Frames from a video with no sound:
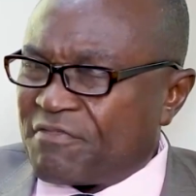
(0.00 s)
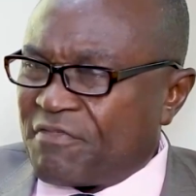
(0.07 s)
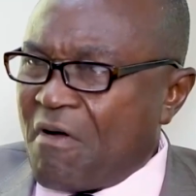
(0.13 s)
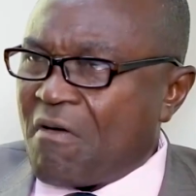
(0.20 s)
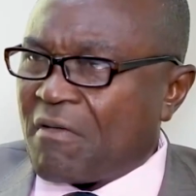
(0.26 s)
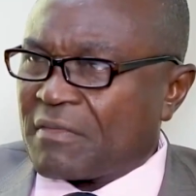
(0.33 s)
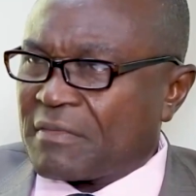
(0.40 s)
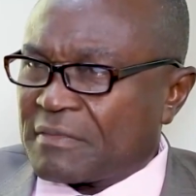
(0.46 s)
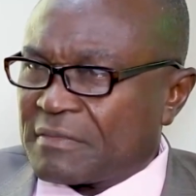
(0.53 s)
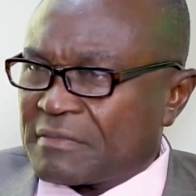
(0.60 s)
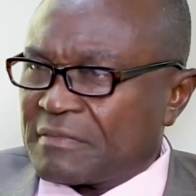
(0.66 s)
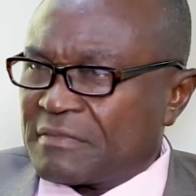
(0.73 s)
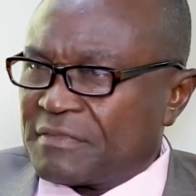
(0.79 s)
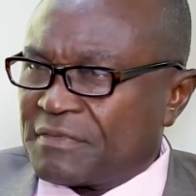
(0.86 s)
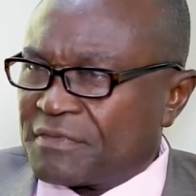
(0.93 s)
fund
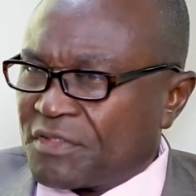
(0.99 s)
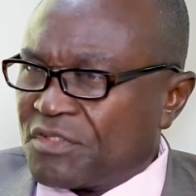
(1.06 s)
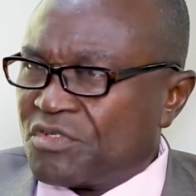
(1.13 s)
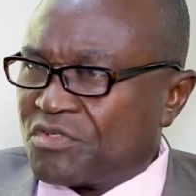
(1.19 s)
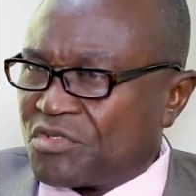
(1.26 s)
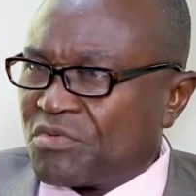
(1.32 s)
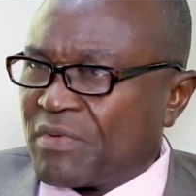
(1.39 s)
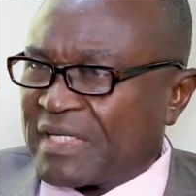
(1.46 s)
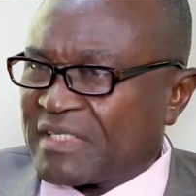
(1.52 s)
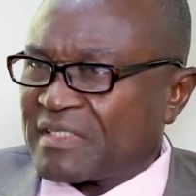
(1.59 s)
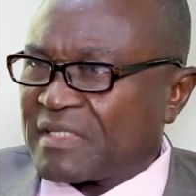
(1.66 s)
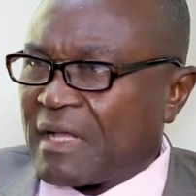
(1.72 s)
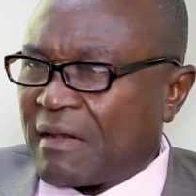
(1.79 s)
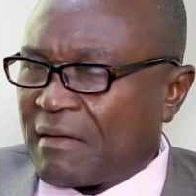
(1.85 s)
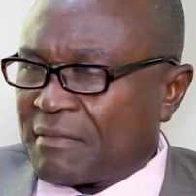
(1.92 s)
for you to
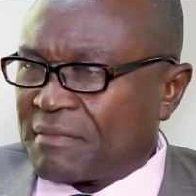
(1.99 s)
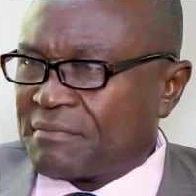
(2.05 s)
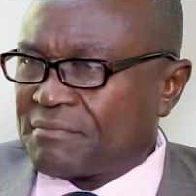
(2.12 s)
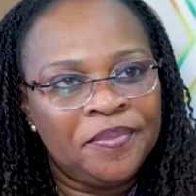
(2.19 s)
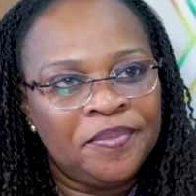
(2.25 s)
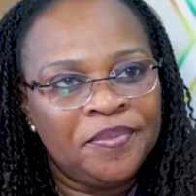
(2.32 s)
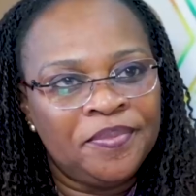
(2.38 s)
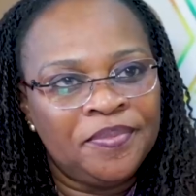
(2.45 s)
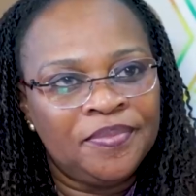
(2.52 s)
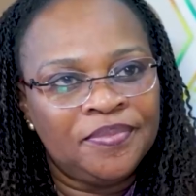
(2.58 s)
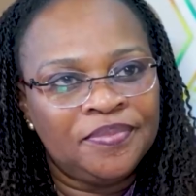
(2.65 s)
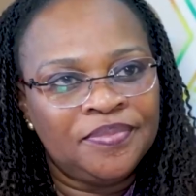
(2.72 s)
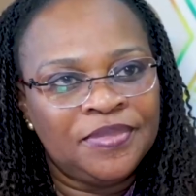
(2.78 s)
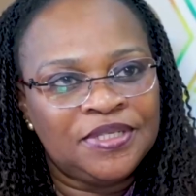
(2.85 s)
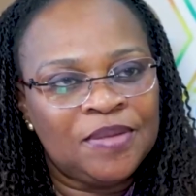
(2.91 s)
excel?
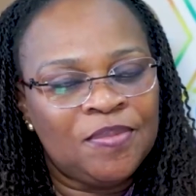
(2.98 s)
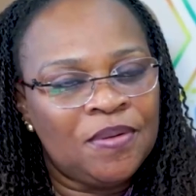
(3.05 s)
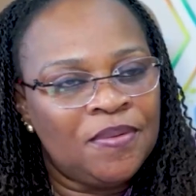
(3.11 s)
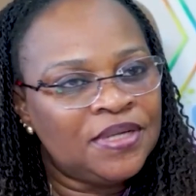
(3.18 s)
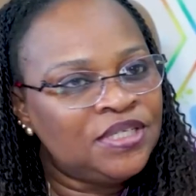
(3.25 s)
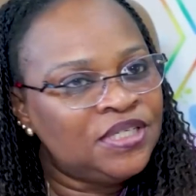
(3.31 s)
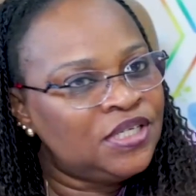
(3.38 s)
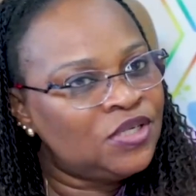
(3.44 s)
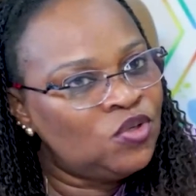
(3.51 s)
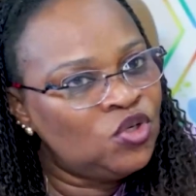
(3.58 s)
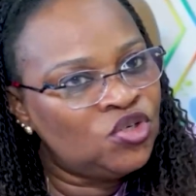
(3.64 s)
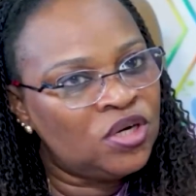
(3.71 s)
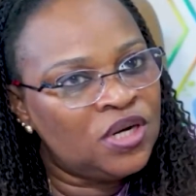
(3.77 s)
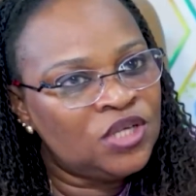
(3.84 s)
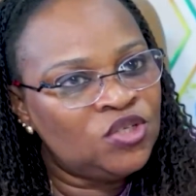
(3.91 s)
Mr. Babajide
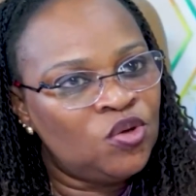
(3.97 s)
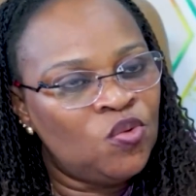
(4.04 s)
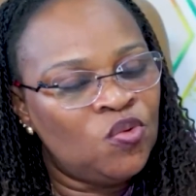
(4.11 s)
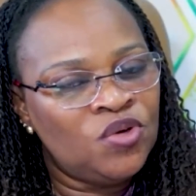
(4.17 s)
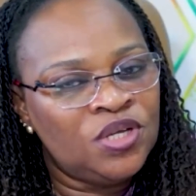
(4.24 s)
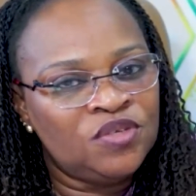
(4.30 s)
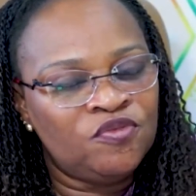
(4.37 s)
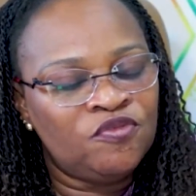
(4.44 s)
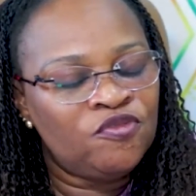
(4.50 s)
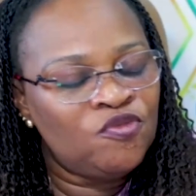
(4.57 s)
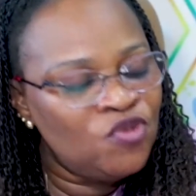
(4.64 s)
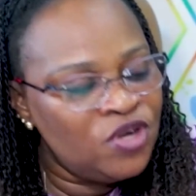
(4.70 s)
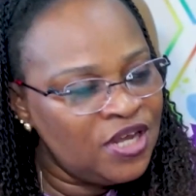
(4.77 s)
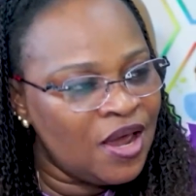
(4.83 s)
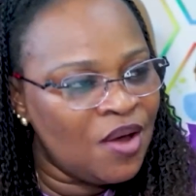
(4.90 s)
Olusola Sanwo-Olu is
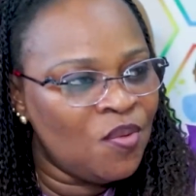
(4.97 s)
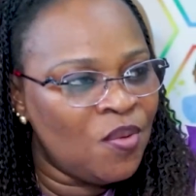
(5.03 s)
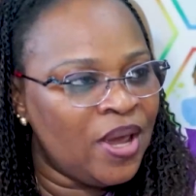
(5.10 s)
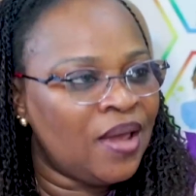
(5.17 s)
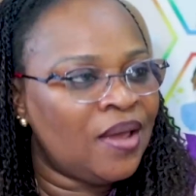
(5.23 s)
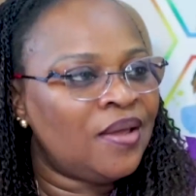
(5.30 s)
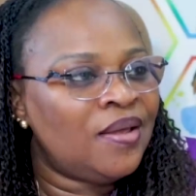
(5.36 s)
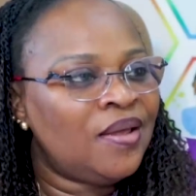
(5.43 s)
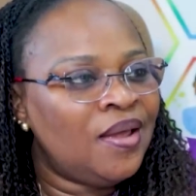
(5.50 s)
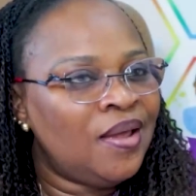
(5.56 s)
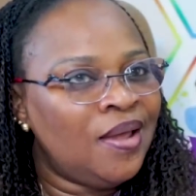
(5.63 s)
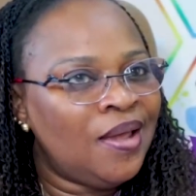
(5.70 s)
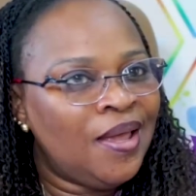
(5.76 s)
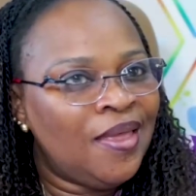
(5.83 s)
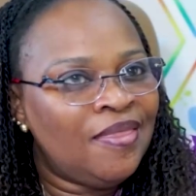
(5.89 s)
fully aware
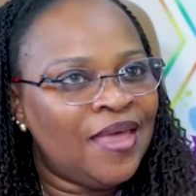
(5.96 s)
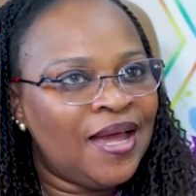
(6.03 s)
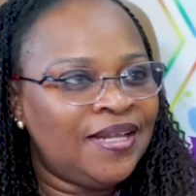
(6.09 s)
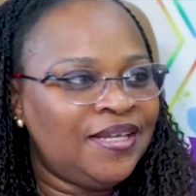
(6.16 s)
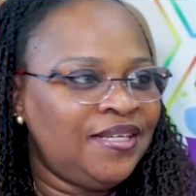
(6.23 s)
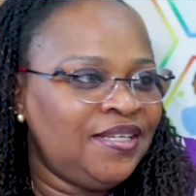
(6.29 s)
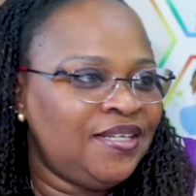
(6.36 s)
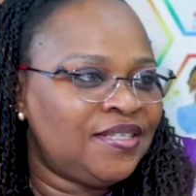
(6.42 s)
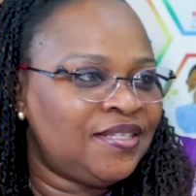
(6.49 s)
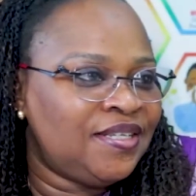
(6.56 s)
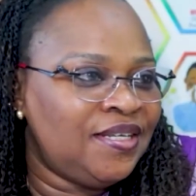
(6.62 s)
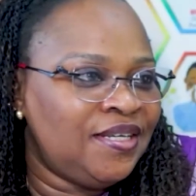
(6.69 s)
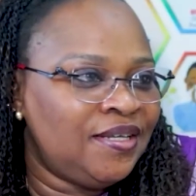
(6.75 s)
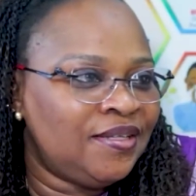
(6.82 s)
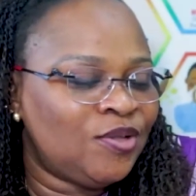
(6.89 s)
that he is
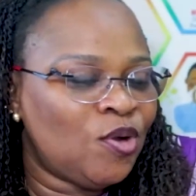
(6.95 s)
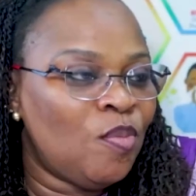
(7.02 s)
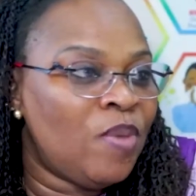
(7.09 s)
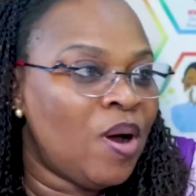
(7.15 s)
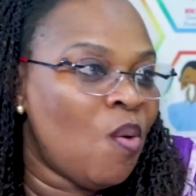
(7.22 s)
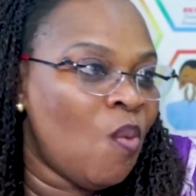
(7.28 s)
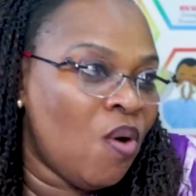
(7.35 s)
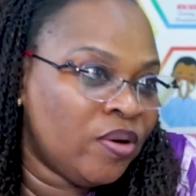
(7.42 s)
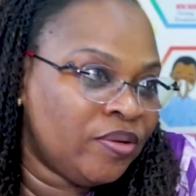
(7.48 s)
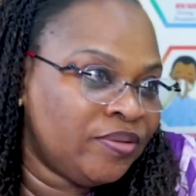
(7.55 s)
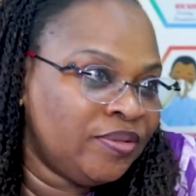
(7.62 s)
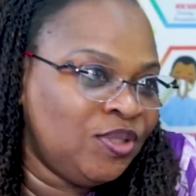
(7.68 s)
the number one